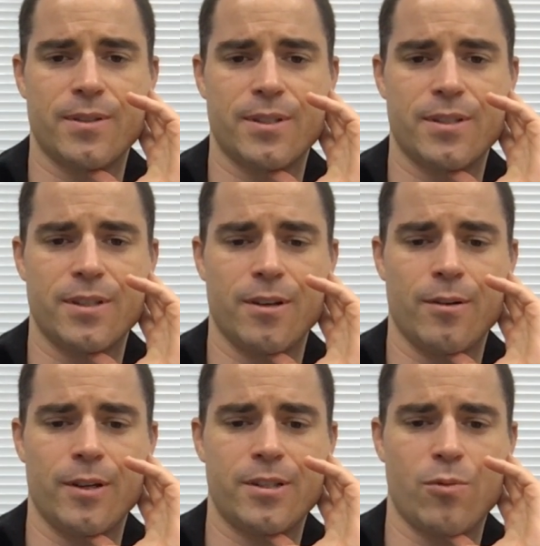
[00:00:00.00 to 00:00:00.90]
So
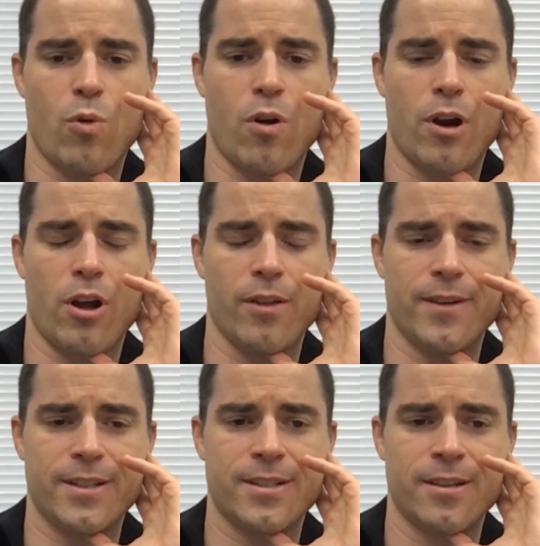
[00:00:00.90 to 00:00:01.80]
it's a war on all of
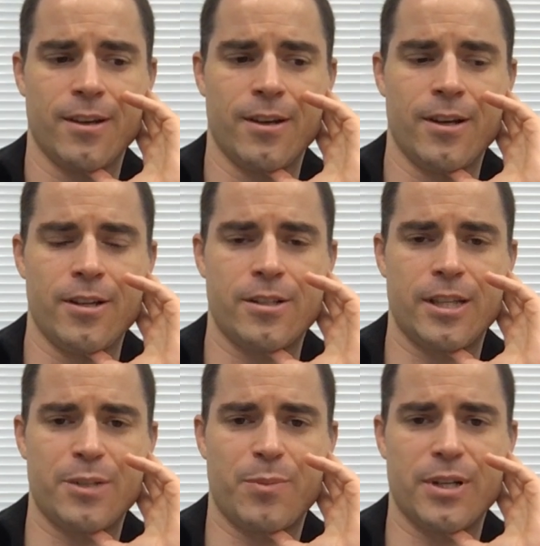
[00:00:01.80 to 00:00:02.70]
us. So
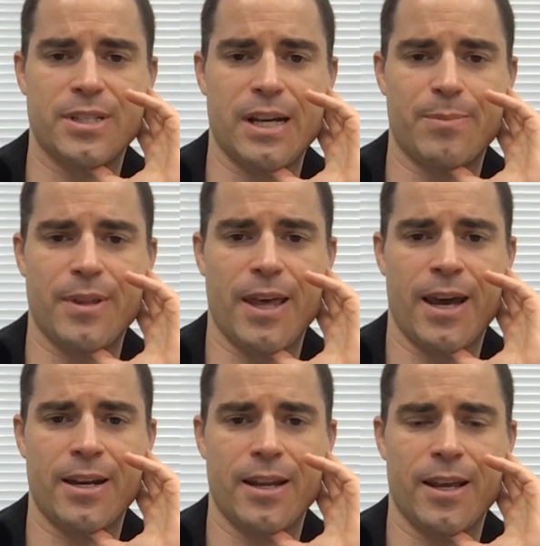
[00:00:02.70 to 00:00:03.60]
let's put a stop to
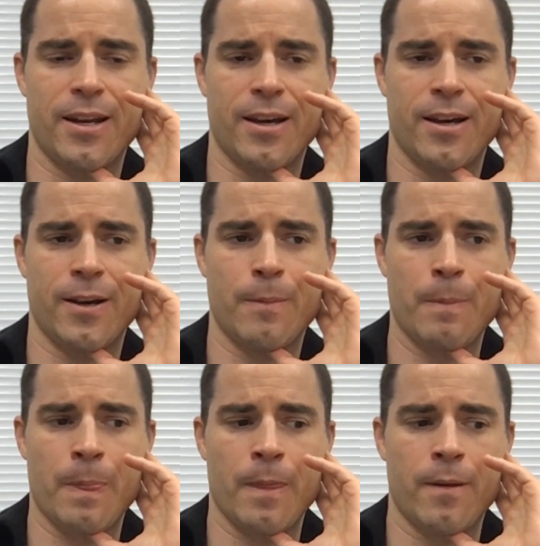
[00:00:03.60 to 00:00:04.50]
that. And
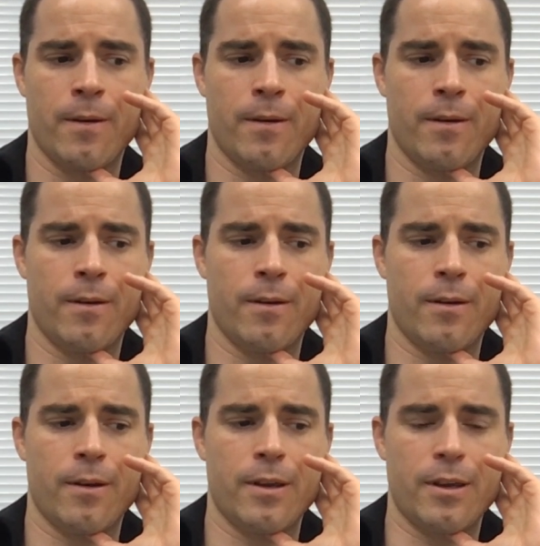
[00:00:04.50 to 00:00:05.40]

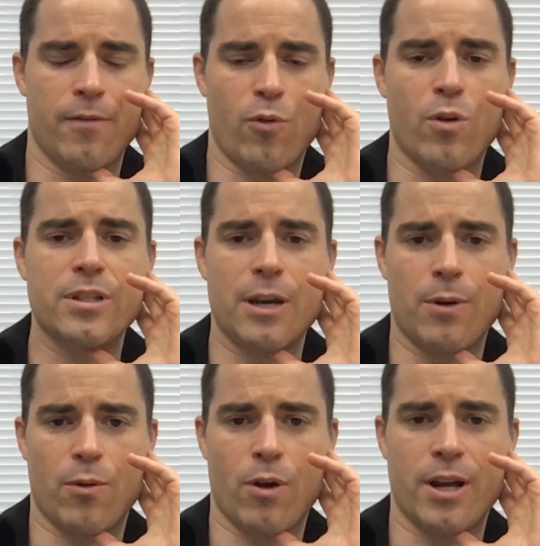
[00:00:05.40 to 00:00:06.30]
of course I
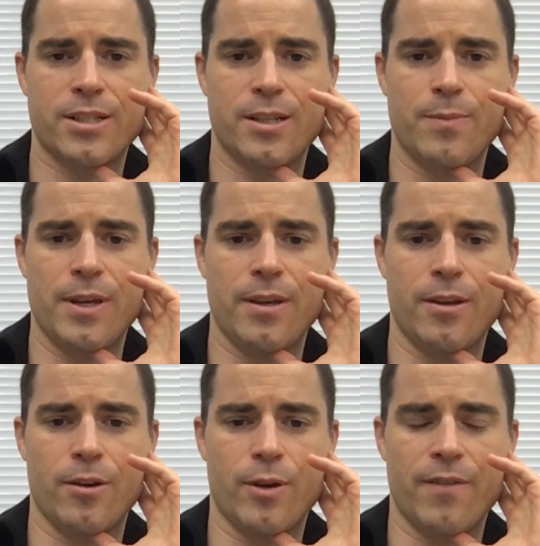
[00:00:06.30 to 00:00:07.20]
want Ross to be, you
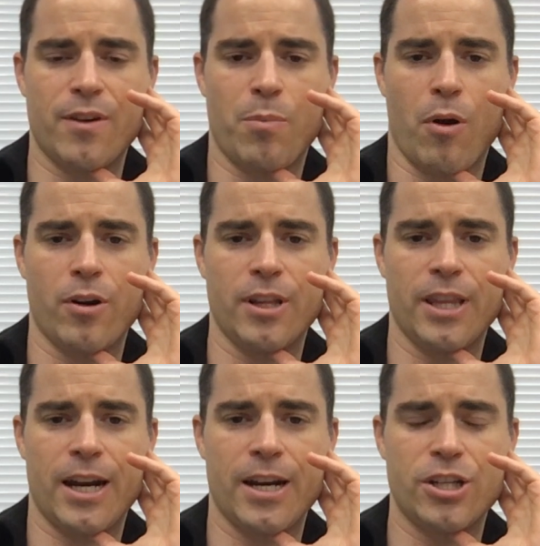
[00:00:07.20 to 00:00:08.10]
know, given a pardon and
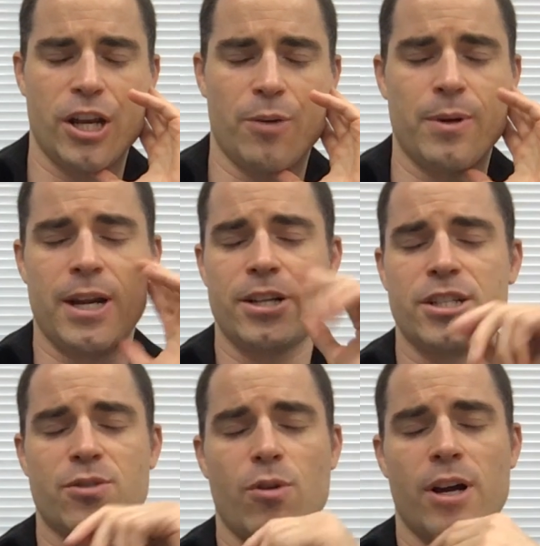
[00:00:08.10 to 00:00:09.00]
let out of jail, but not
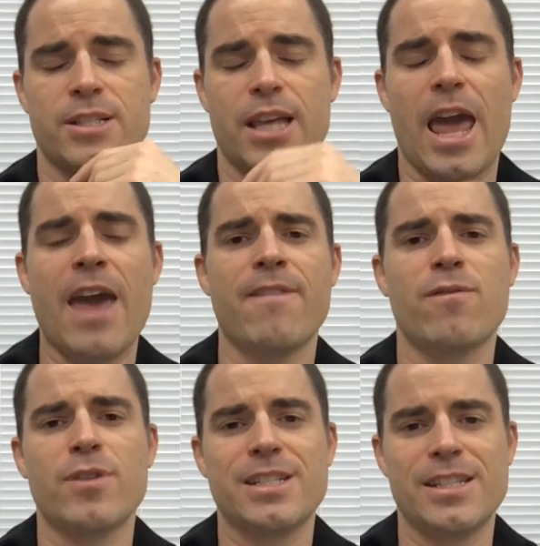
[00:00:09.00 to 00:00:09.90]
just Ross,
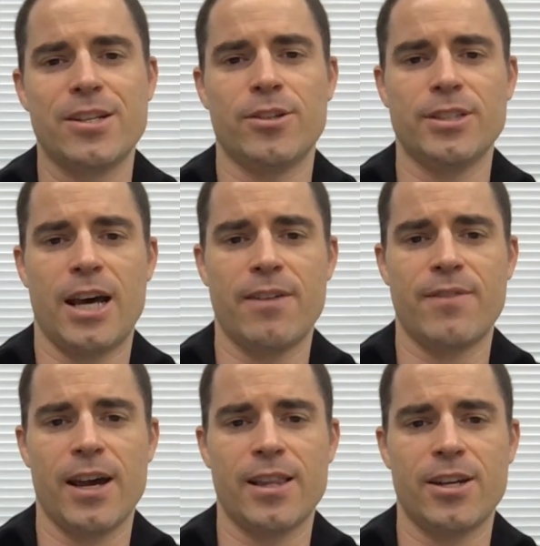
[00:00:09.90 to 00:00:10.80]
every single
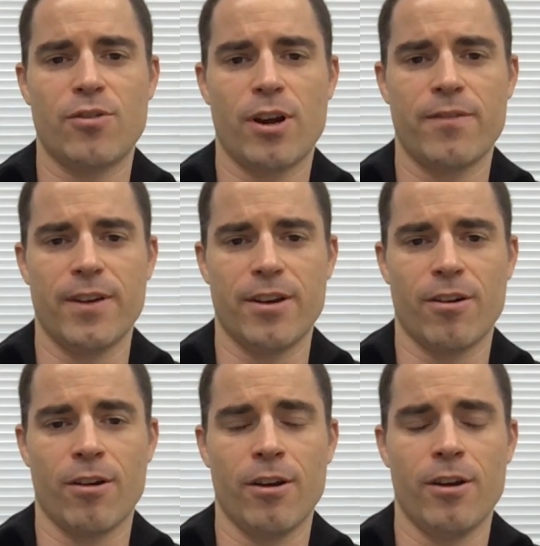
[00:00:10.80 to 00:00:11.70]
nonviolent drug
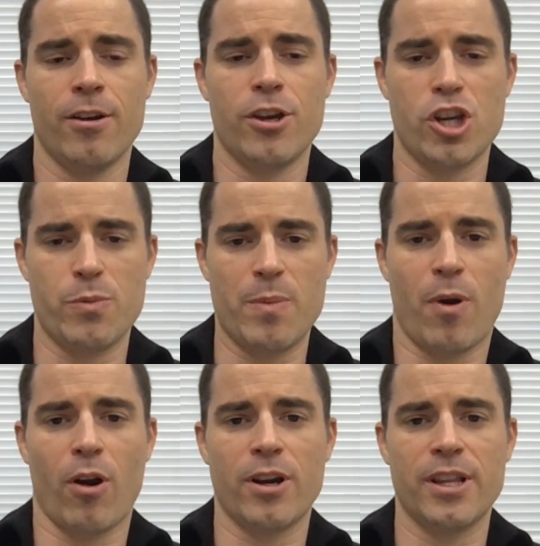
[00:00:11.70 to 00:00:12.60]
offender should be
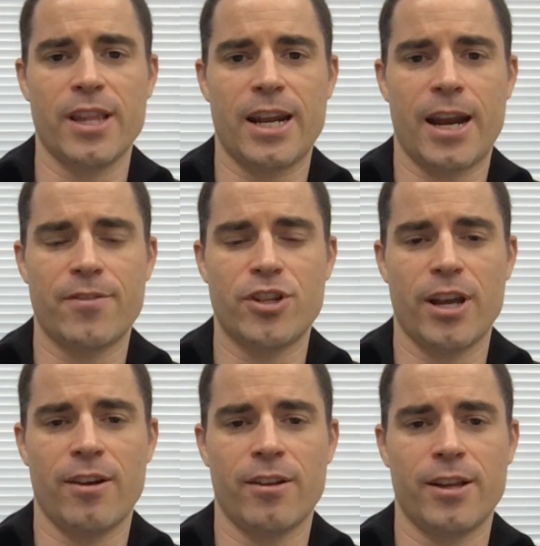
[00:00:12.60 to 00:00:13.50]
pardoned and let out of jail.